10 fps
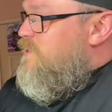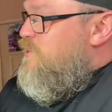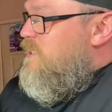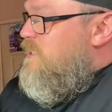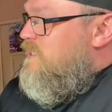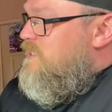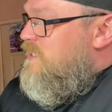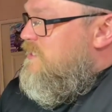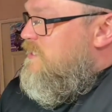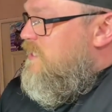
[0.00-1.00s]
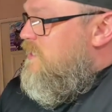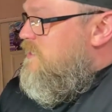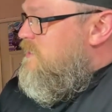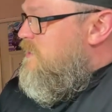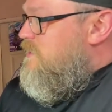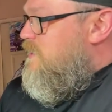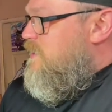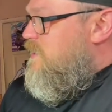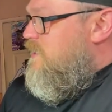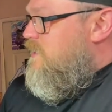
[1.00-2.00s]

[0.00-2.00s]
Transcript: GD60 ZZ